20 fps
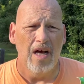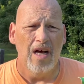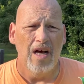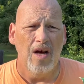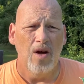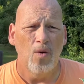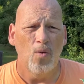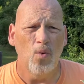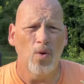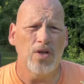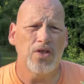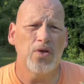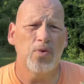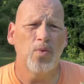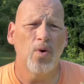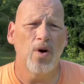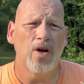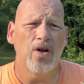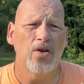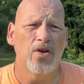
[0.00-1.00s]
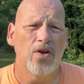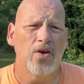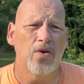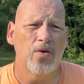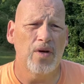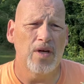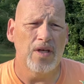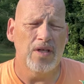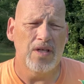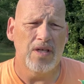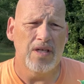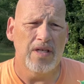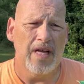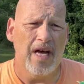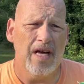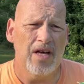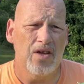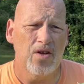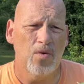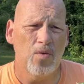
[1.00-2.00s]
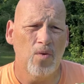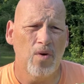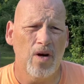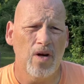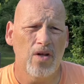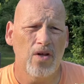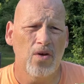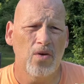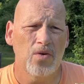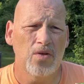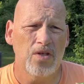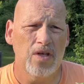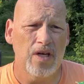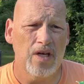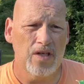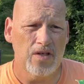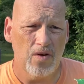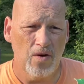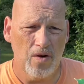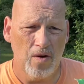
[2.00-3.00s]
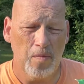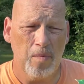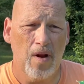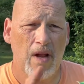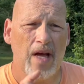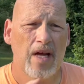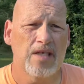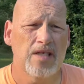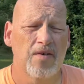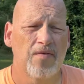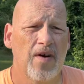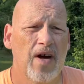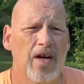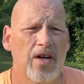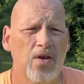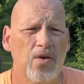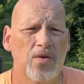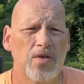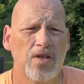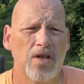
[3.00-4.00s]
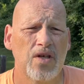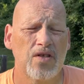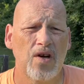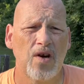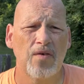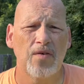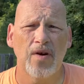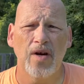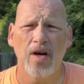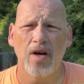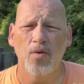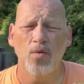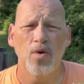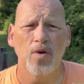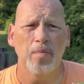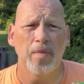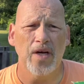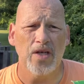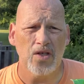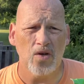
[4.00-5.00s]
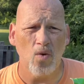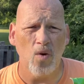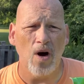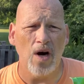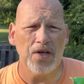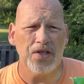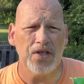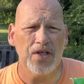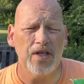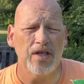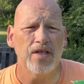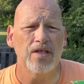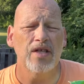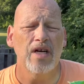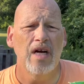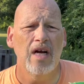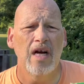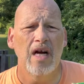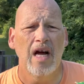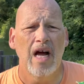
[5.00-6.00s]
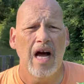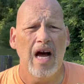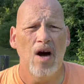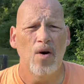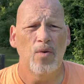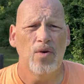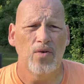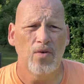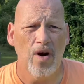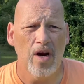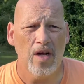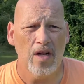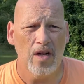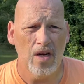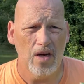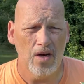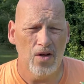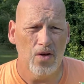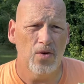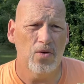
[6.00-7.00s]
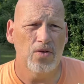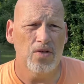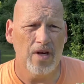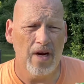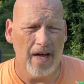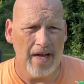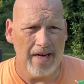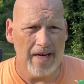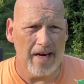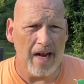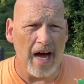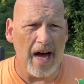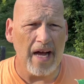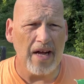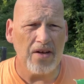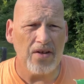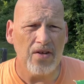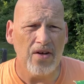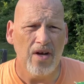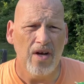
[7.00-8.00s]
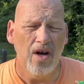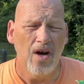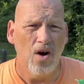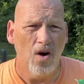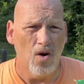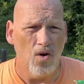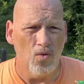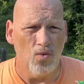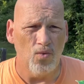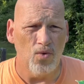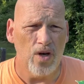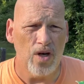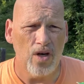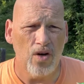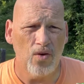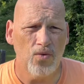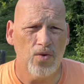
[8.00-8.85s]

What you want to do is that you want to use this on the plants. If I use this over here where my squash is, I would regularly use it at night or real